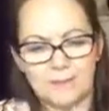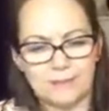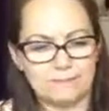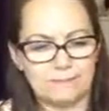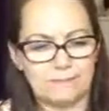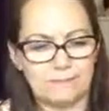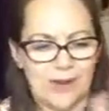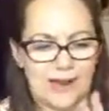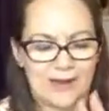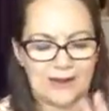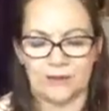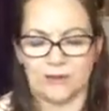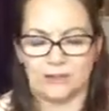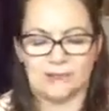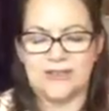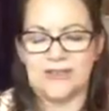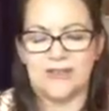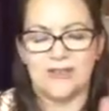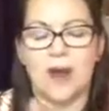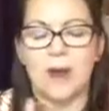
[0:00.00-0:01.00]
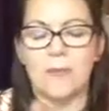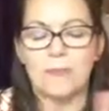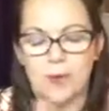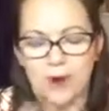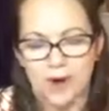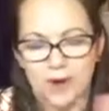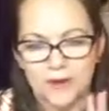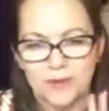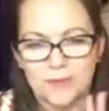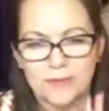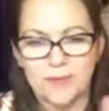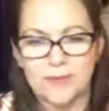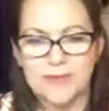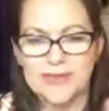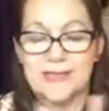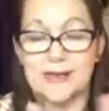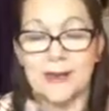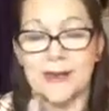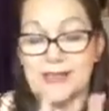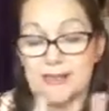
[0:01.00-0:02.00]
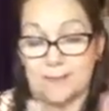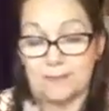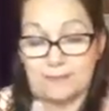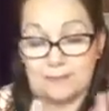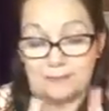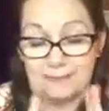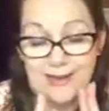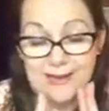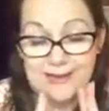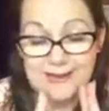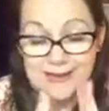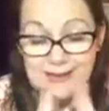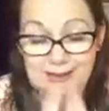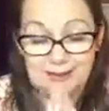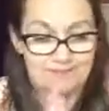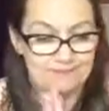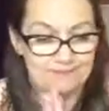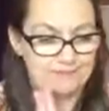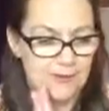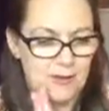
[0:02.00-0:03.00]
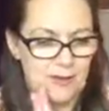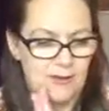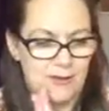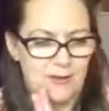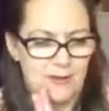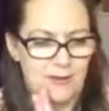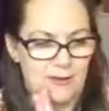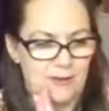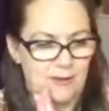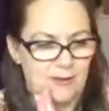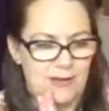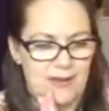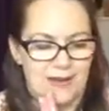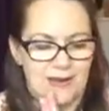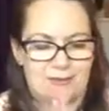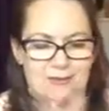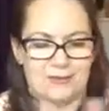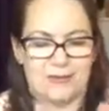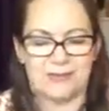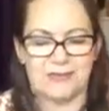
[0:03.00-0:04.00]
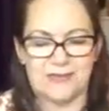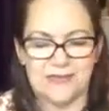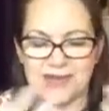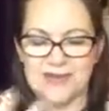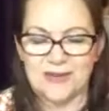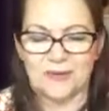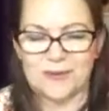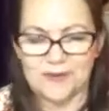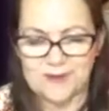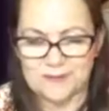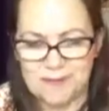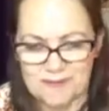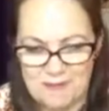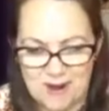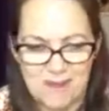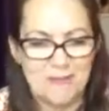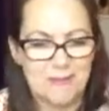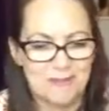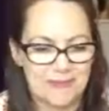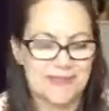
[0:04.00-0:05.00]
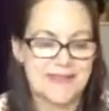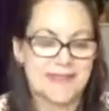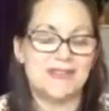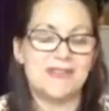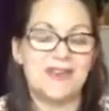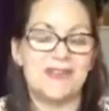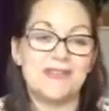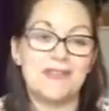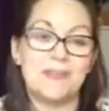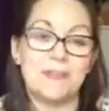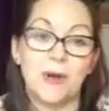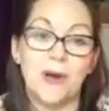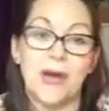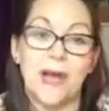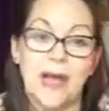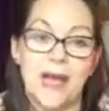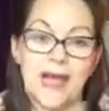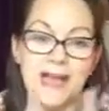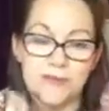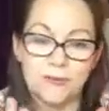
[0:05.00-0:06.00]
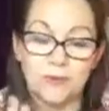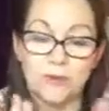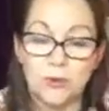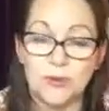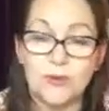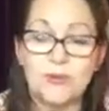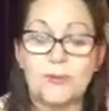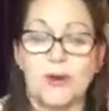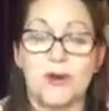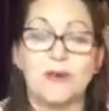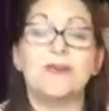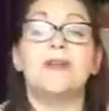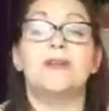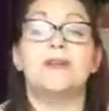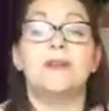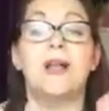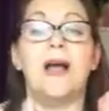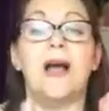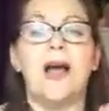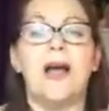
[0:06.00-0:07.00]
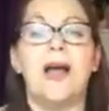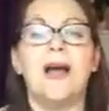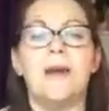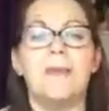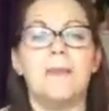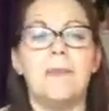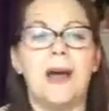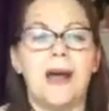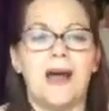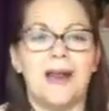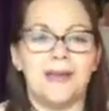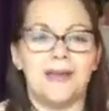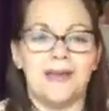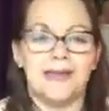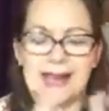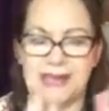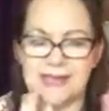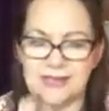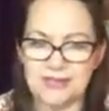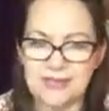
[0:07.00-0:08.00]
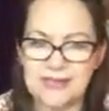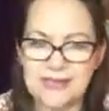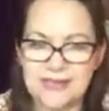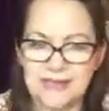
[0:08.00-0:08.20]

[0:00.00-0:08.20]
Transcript: what I call, it's not a product, but it's a I don't want to promote my business, obviously, but it's a water bottle, and it has crystal.